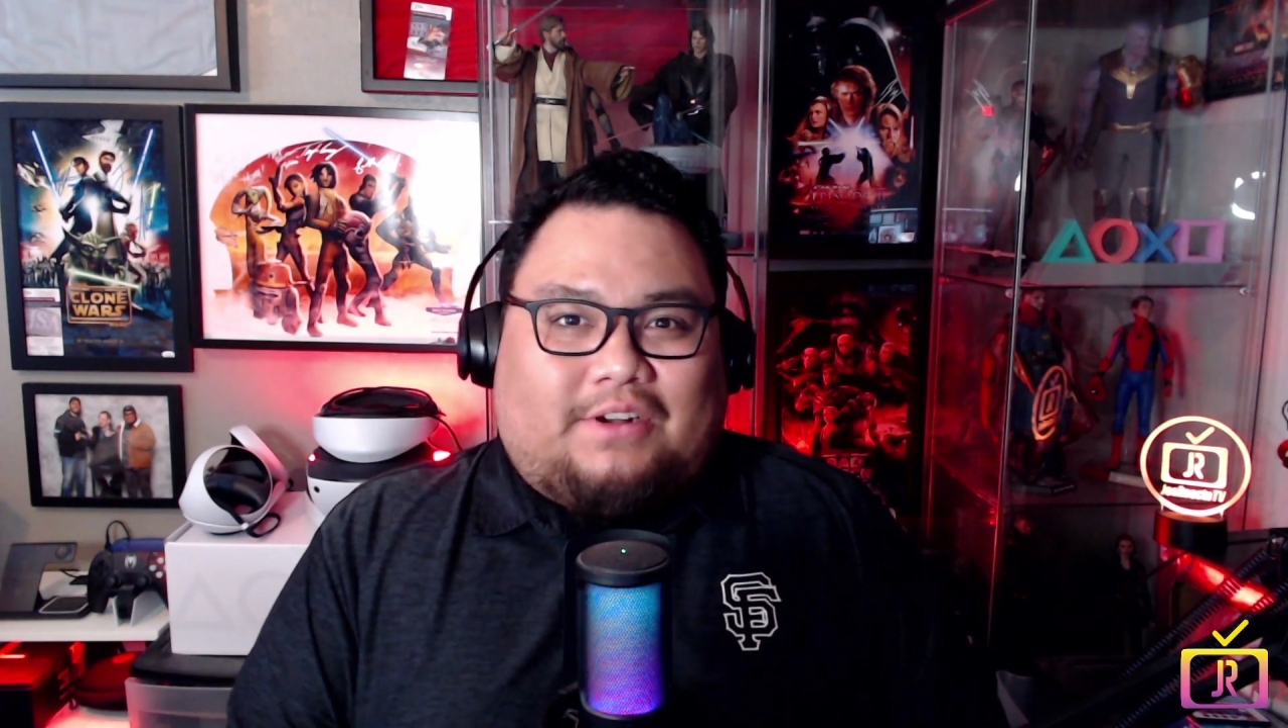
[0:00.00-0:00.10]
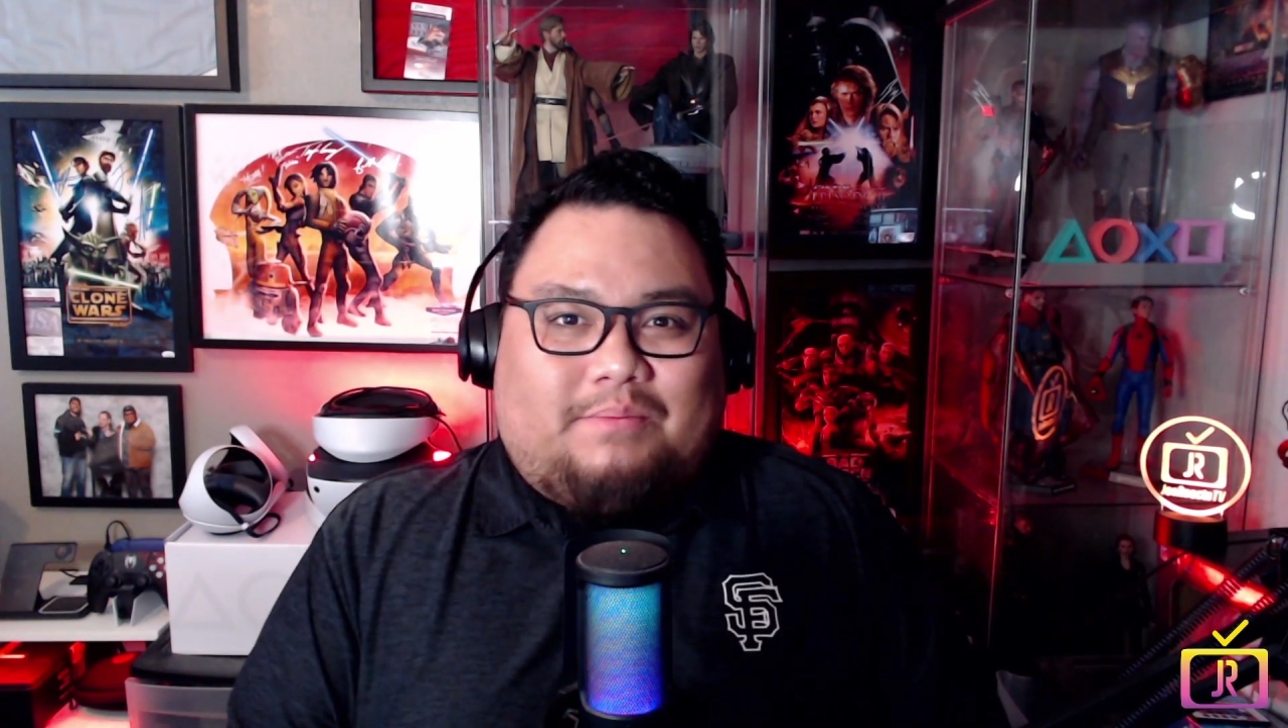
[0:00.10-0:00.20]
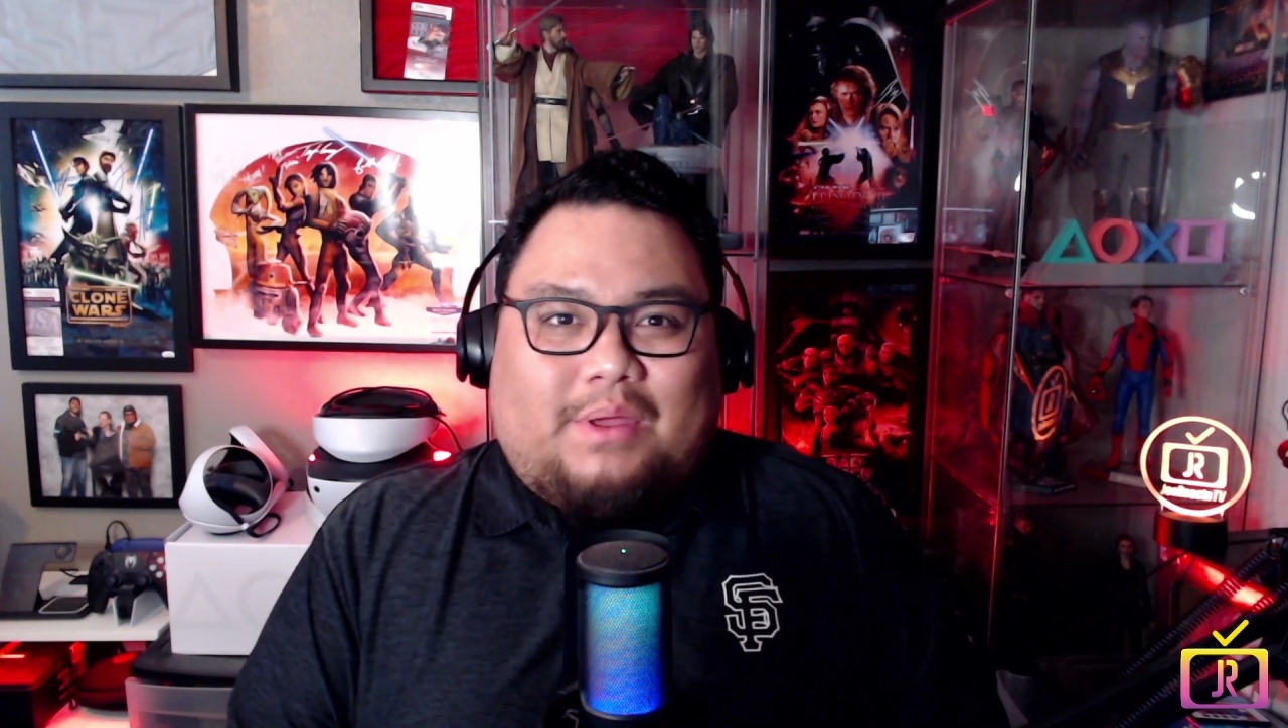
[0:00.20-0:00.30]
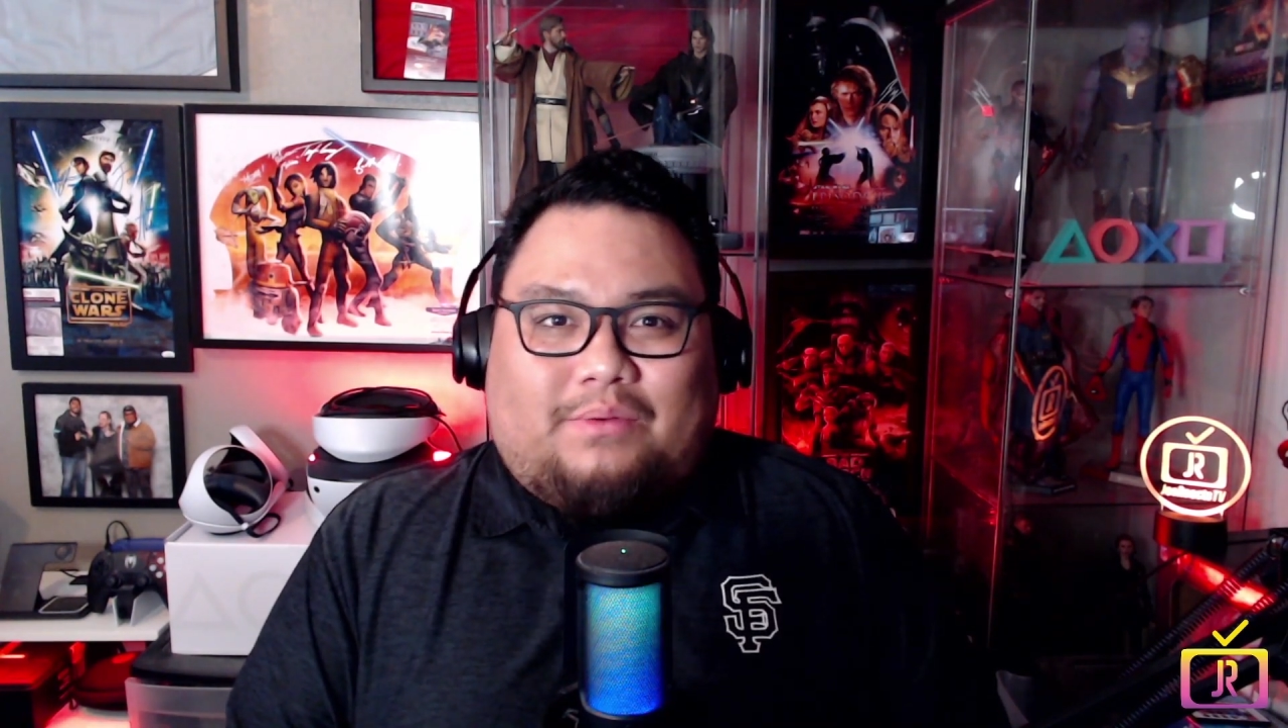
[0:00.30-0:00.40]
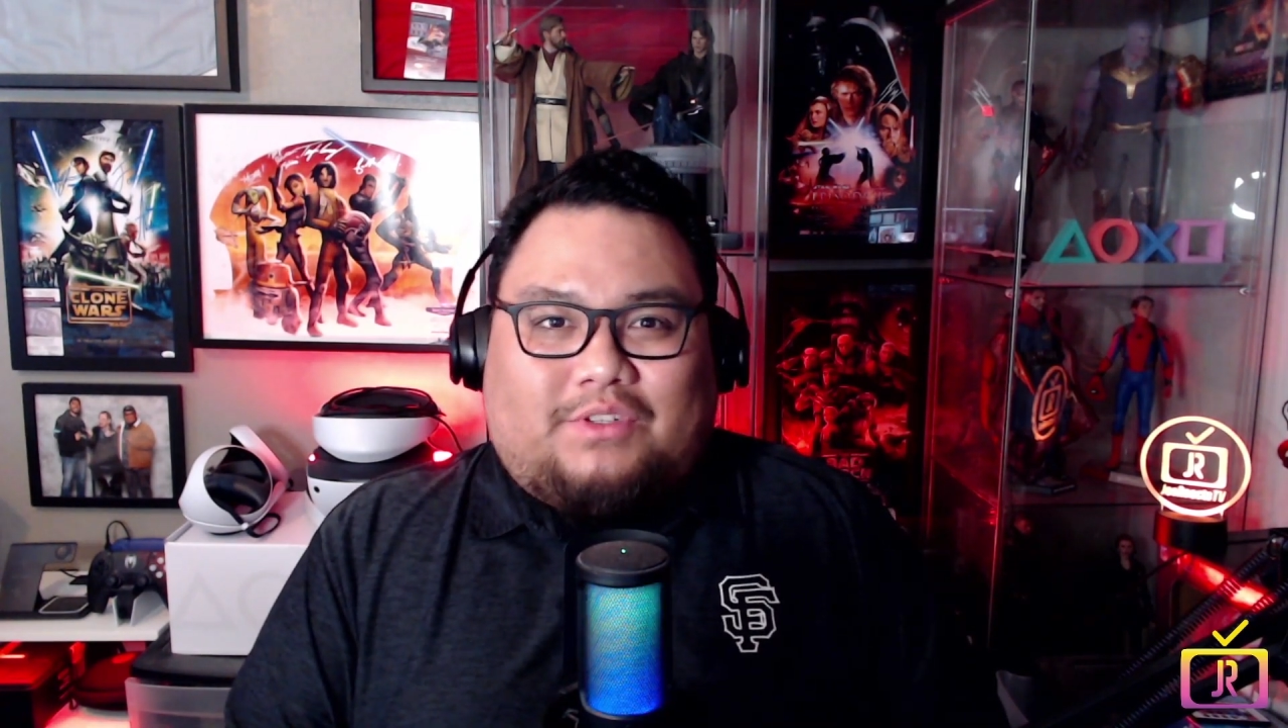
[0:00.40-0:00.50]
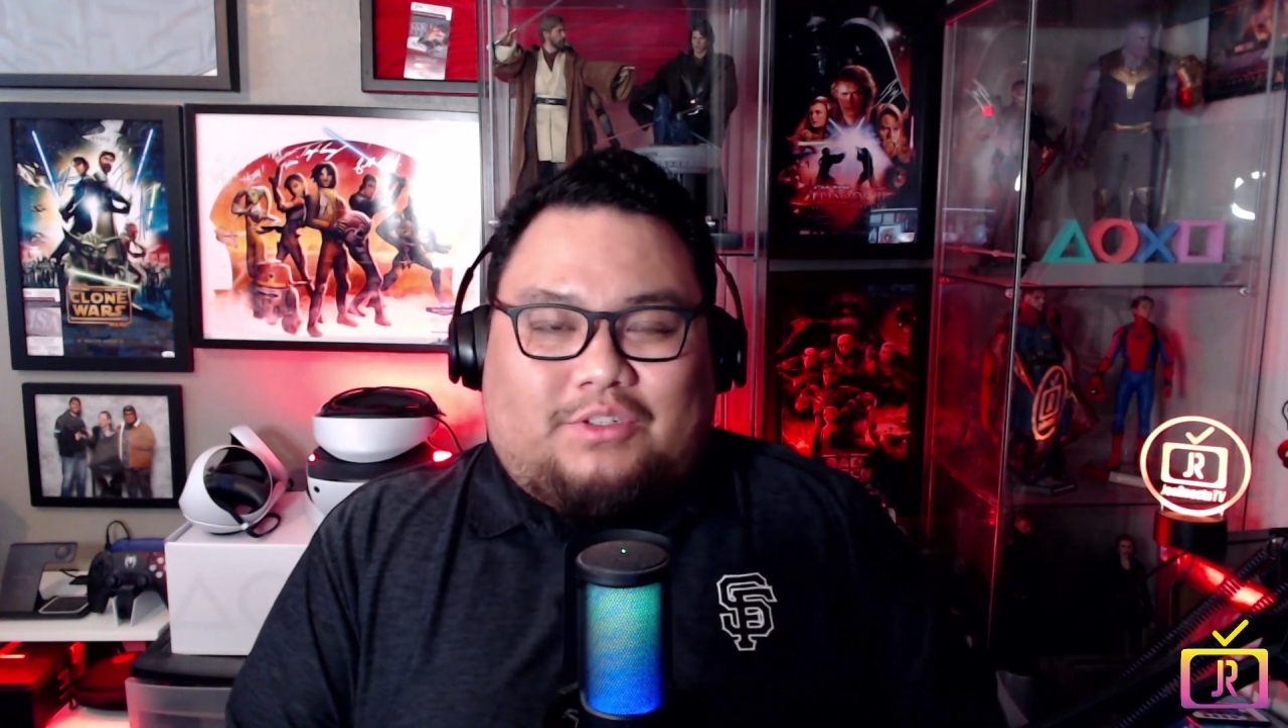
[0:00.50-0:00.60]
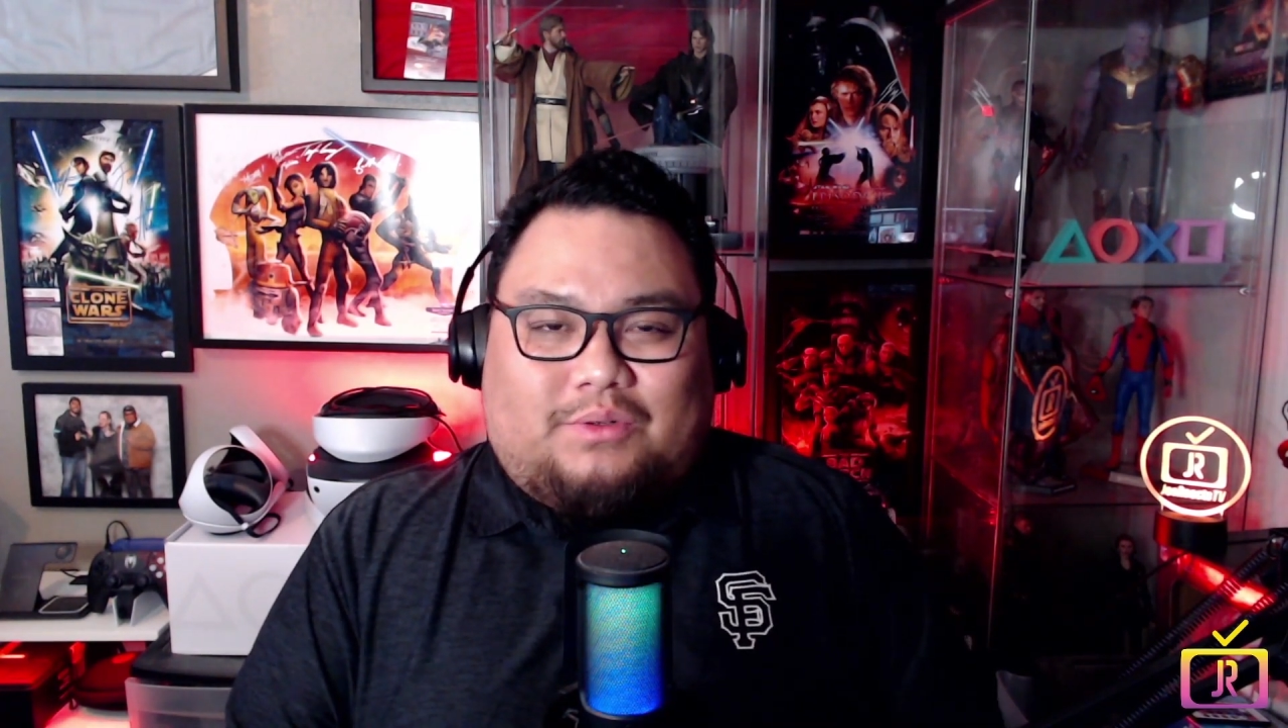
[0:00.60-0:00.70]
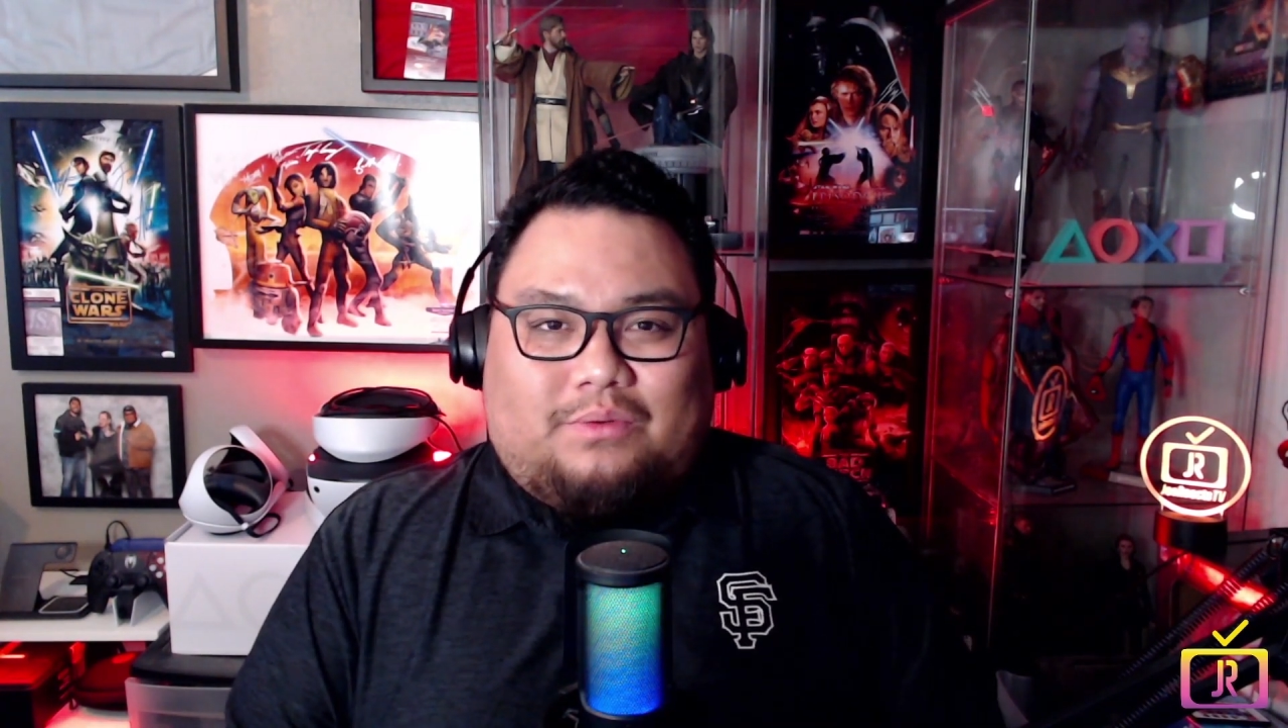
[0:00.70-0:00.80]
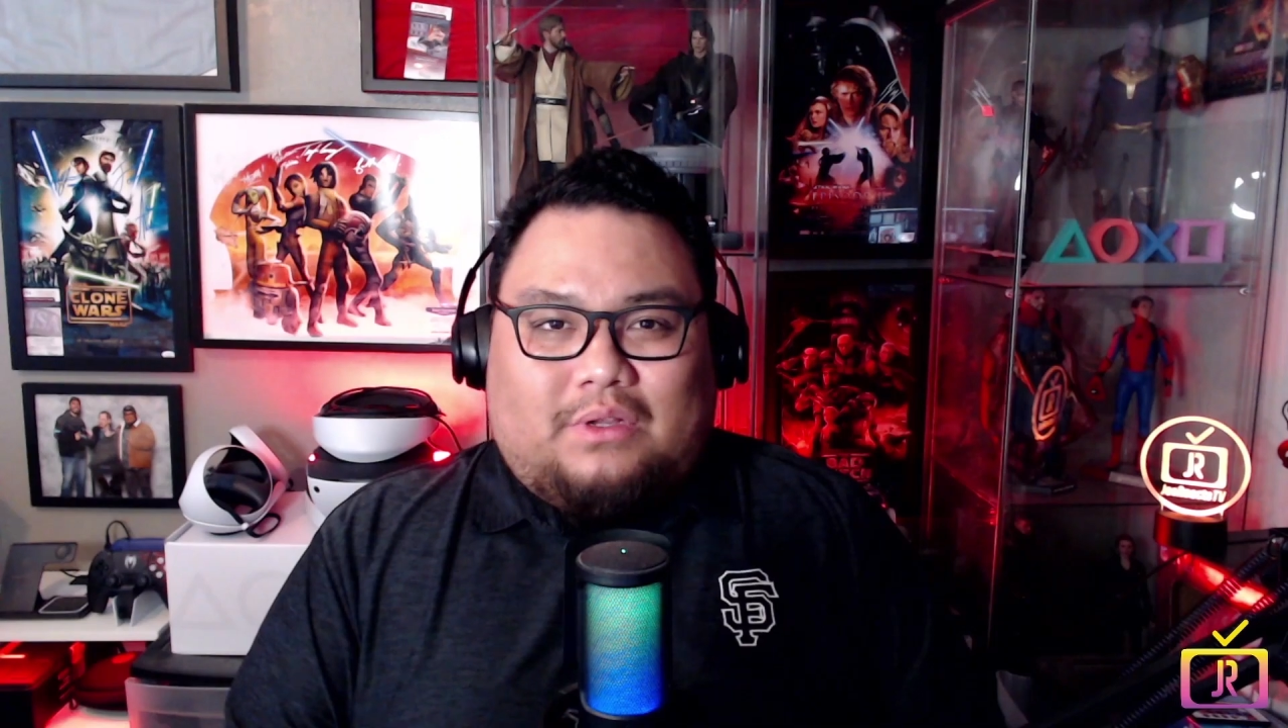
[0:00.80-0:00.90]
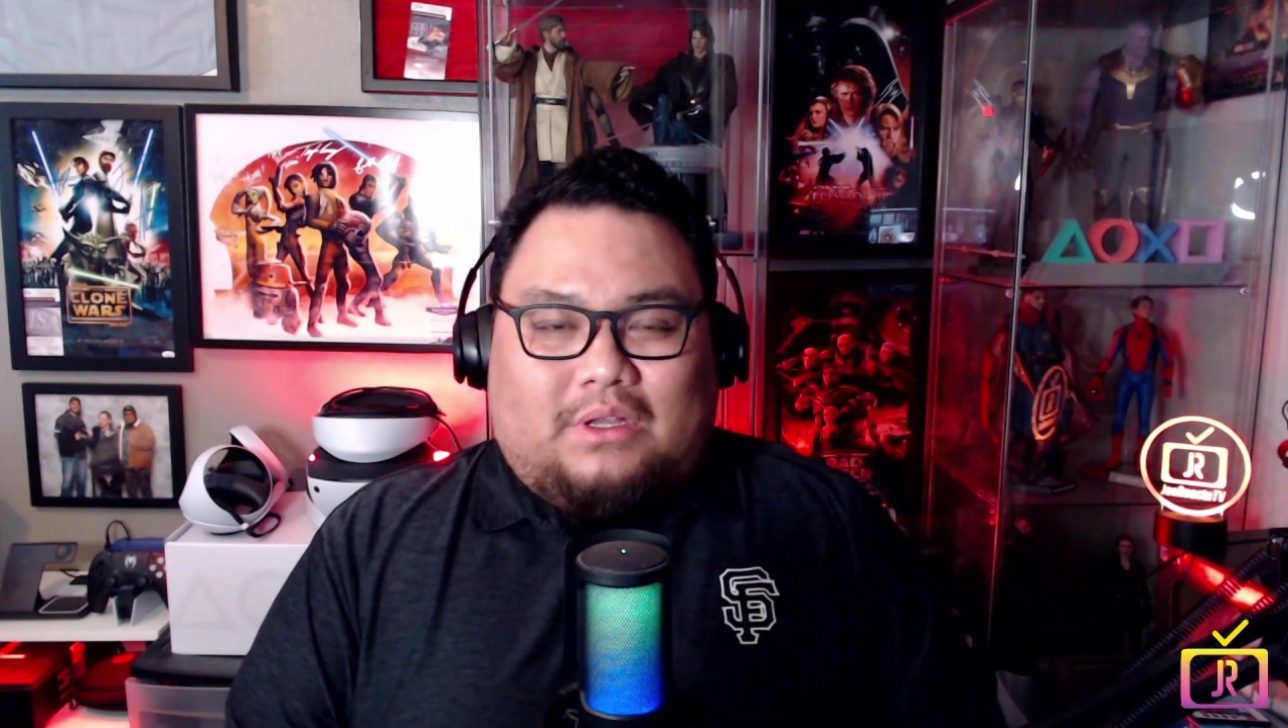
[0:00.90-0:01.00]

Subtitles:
be able to